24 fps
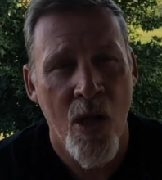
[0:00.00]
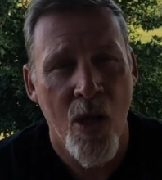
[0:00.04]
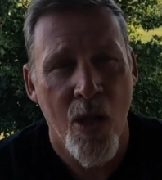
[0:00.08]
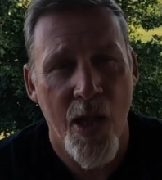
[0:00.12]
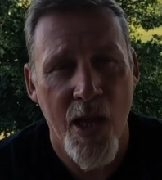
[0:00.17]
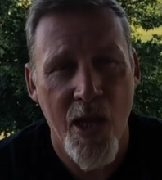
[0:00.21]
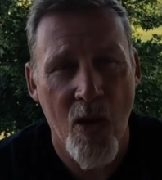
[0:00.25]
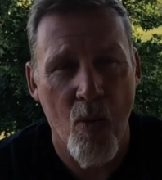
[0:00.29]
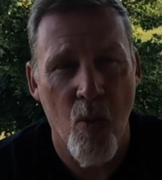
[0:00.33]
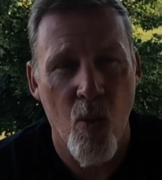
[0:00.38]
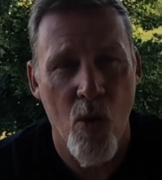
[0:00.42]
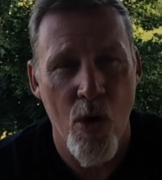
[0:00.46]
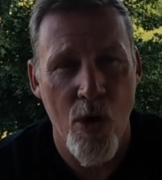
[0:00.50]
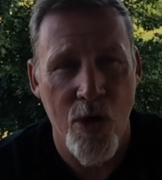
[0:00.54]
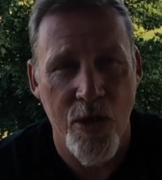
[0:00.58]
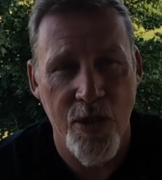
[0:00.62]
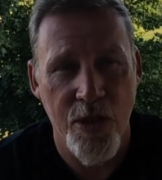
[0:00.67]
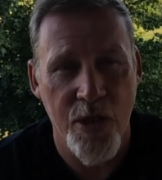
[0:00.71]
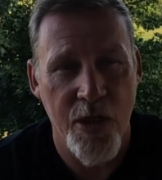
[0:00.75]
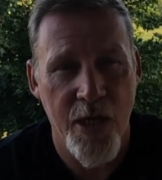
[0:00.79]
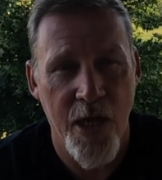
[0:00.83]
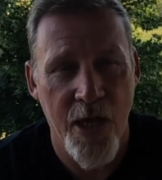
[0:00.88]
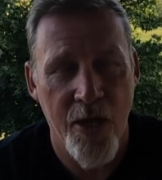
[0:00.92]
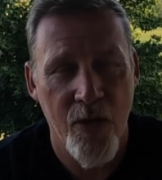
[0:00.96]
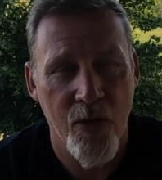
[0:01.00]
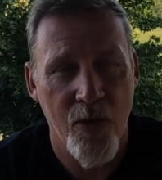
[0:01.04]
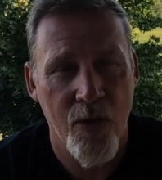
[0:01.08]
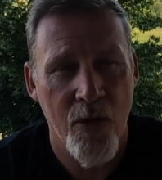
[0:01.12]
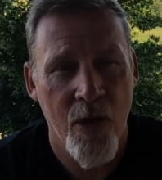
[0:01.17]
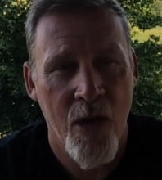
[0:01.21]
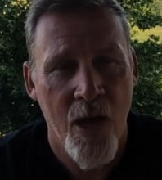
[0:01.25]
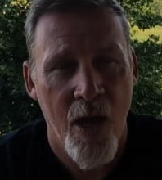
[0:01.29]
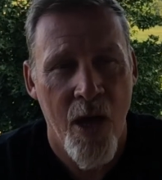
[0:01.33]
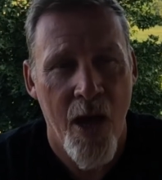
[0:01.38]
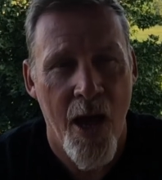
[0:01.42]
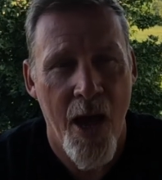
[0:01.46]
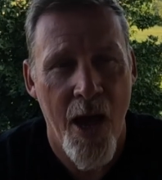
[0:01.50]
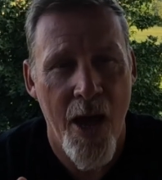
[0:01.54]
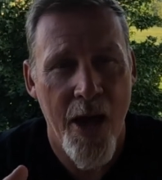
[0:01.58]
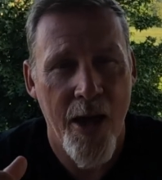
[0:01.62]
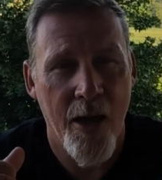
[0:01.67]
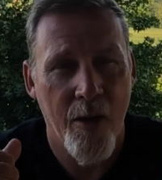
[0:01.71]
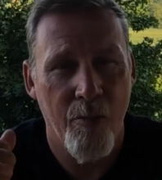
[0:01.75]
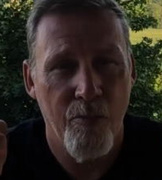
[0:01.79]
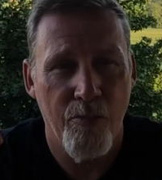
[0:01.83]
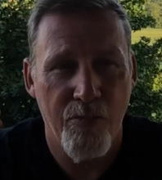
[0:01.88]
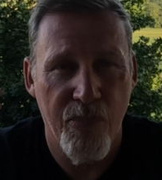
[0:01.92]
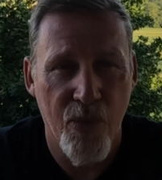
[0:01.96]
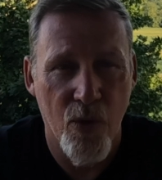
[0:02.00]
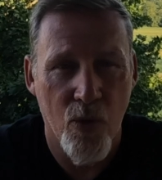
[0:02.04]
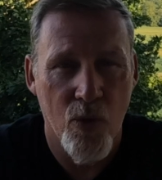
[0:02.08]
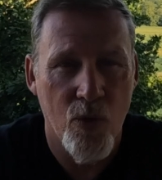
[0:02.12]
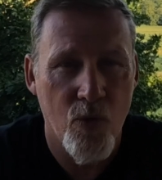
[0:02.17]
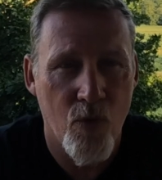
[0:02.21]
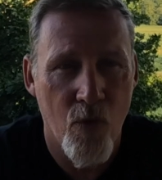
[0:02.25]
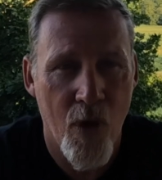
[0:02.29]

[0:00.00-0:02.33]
like work together and build